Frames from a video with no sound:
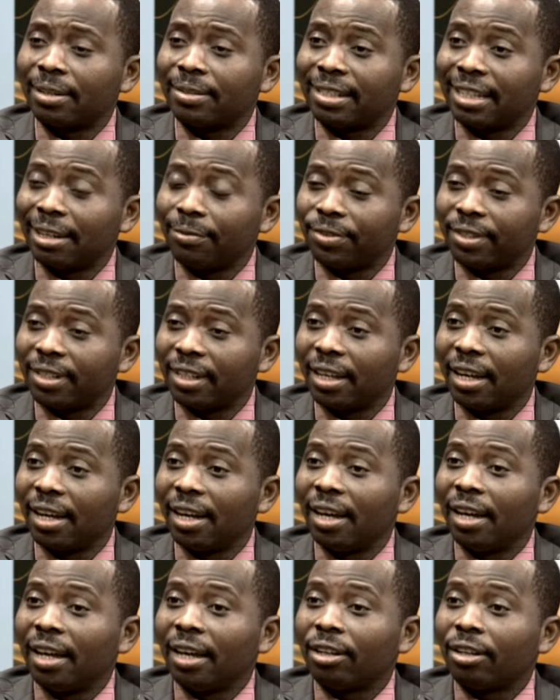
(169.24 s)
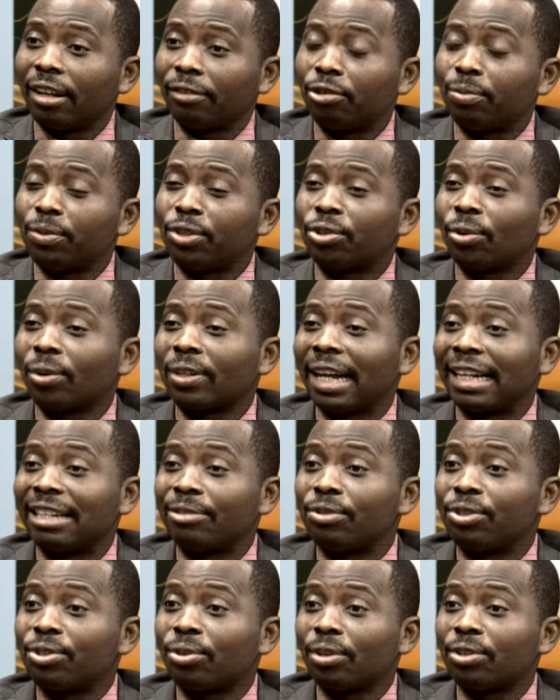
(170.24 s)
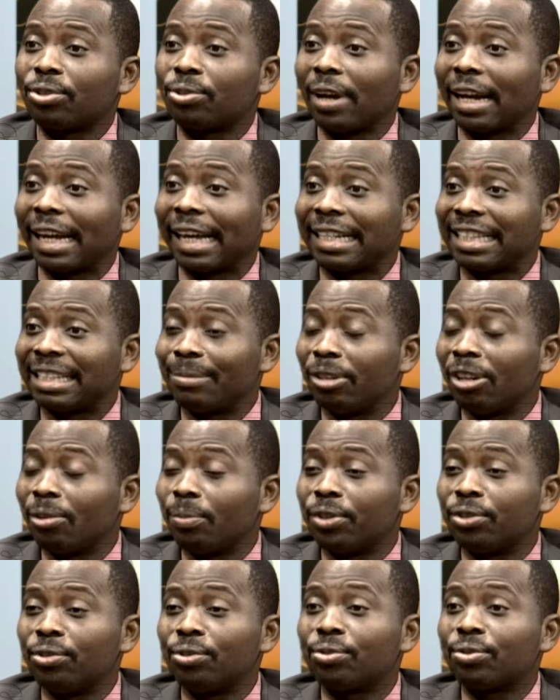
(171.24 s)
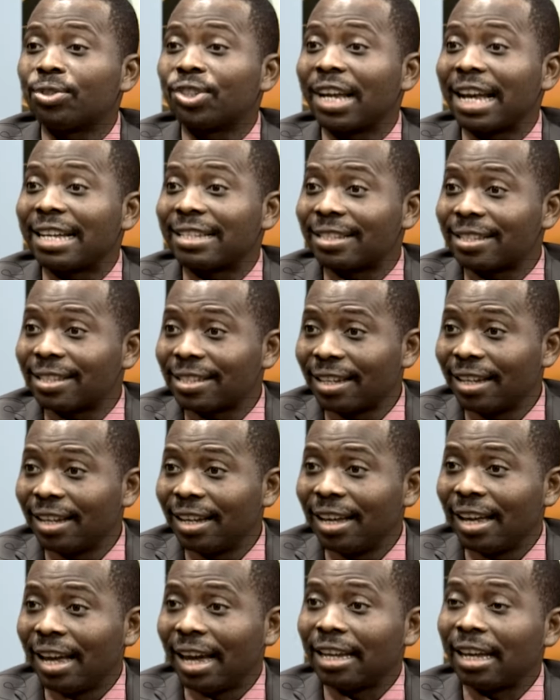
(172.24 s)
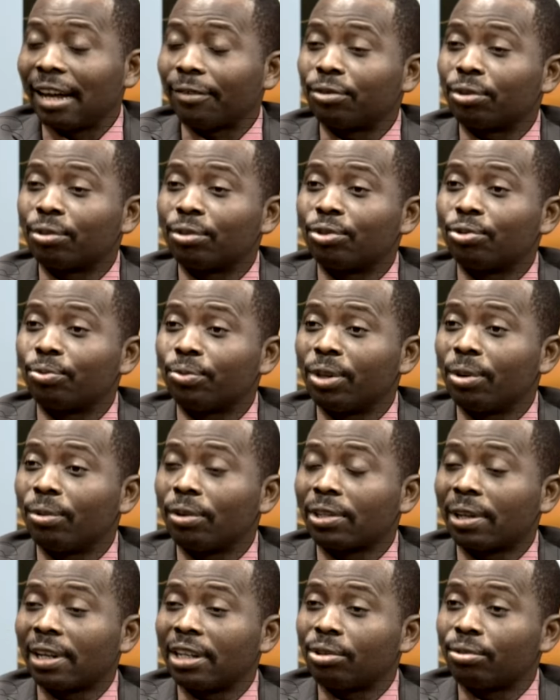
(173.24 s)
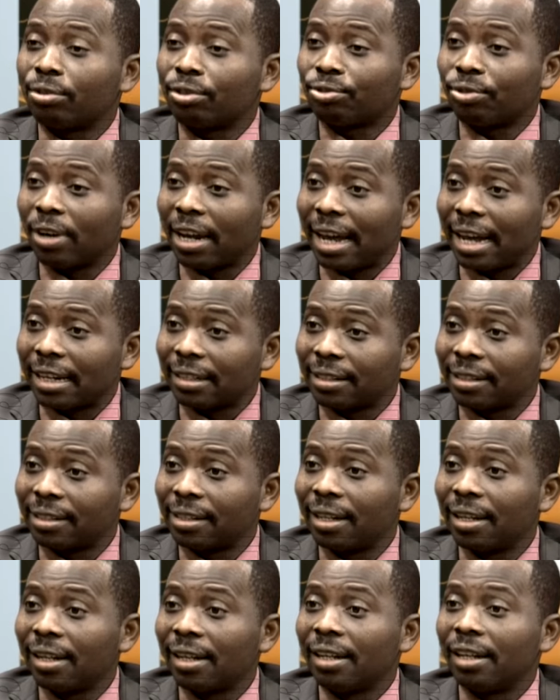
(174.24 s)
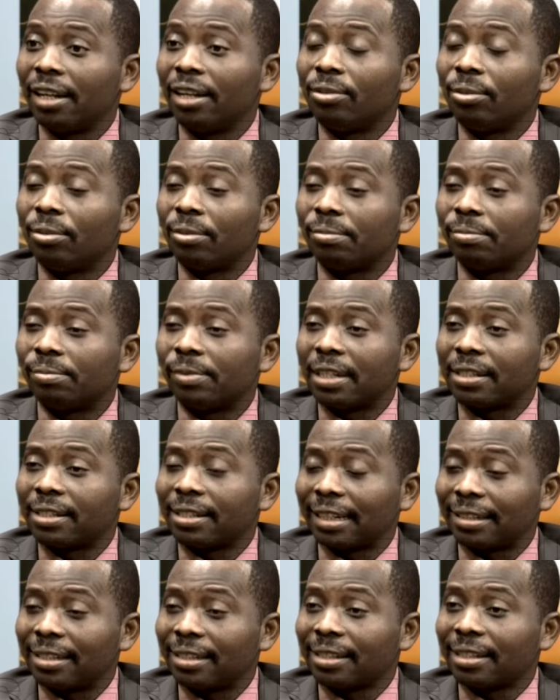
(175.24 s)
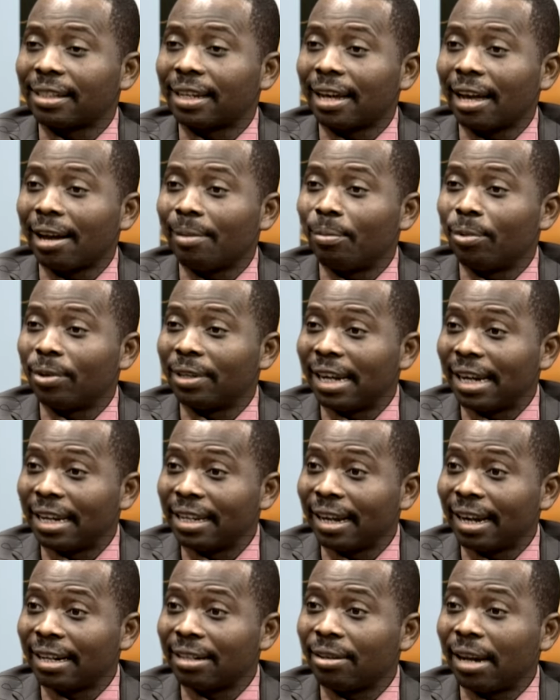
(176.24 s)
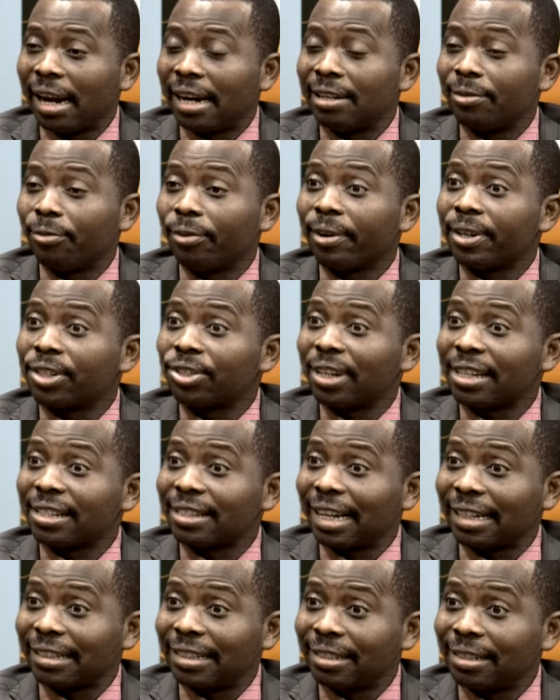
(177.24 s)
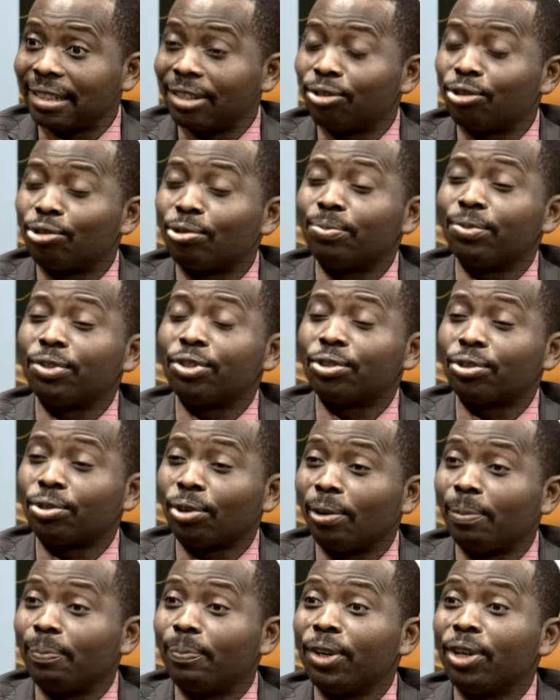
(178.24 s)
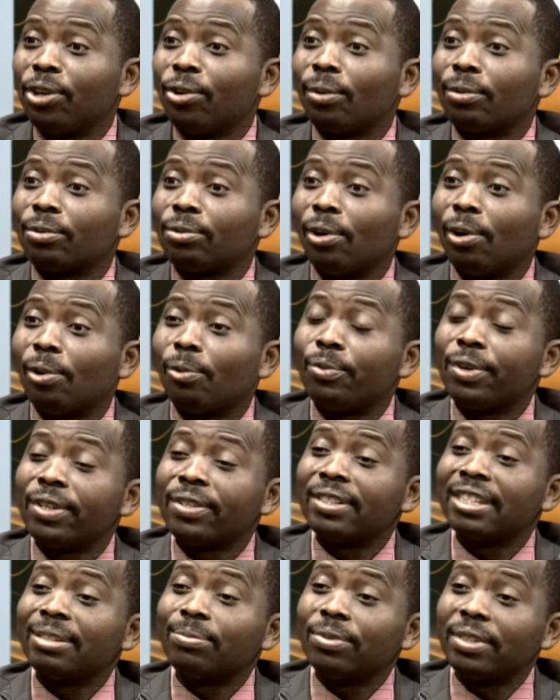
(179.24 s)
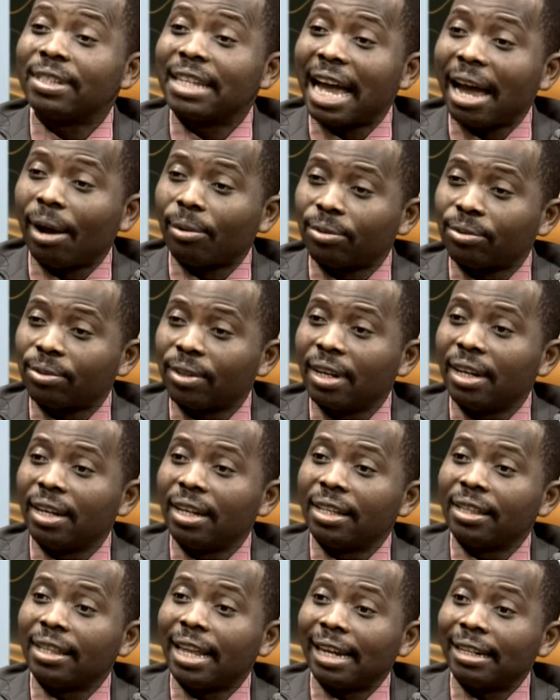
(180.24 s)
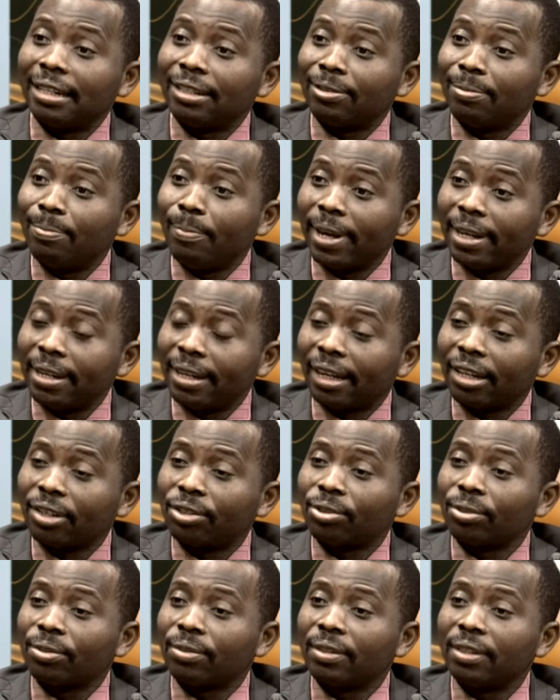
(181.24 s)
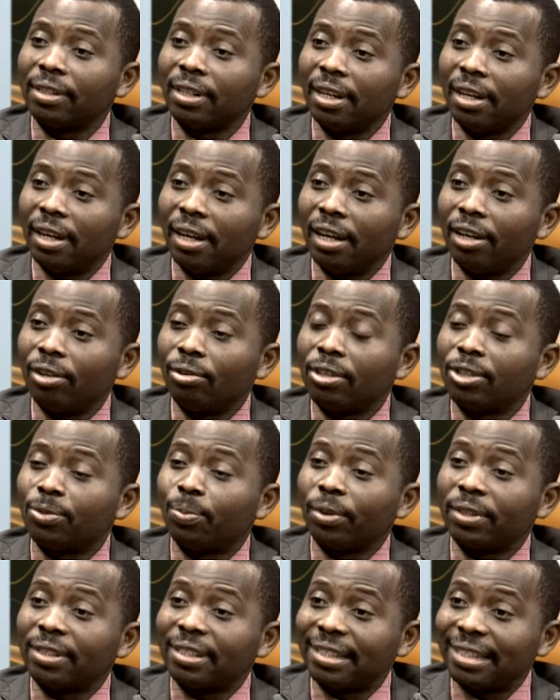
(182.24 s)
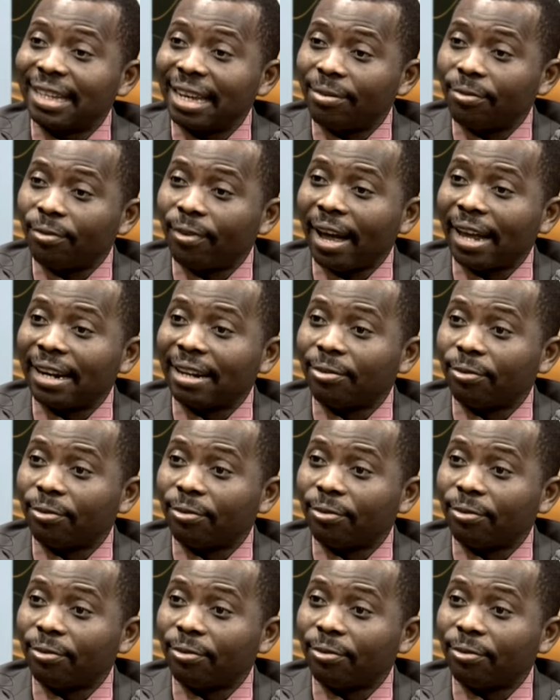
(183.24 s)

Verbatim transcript: um, safety. You have to be sure that the results you are getting may not be due to chance. And you have to go to rigorous clinical trials, you know, uh, statistical modeling and, and inferential statistics to be sure beyond all reasonable doubt that this medication, you know, is both safe and